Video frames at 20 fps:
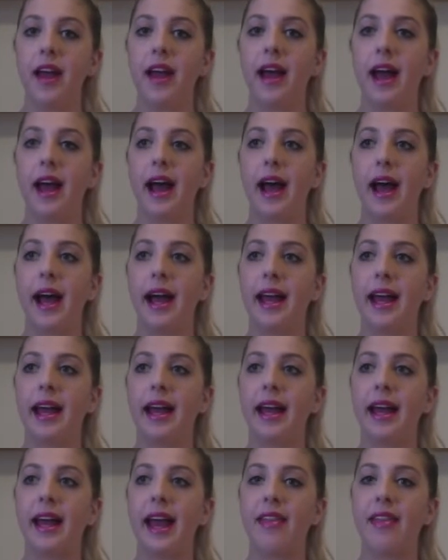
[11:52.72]

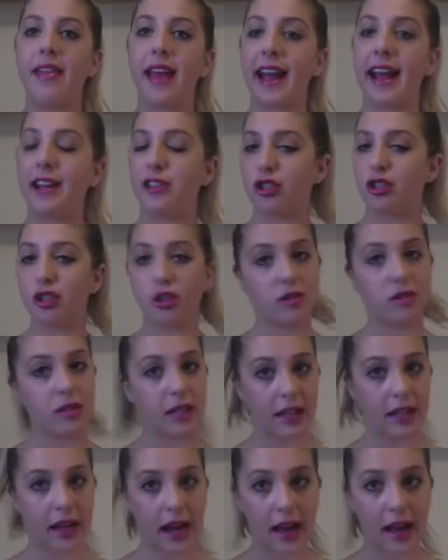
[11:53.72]
and they had to choose
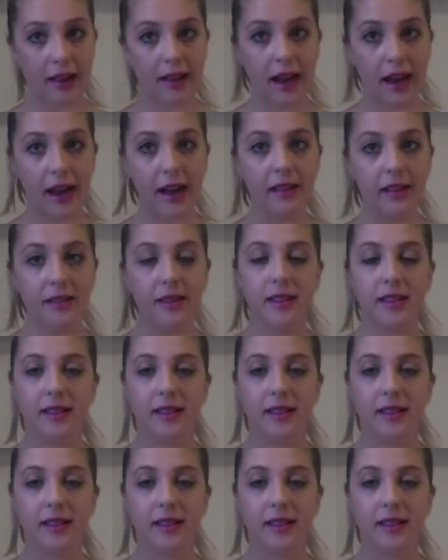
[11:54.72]
the colour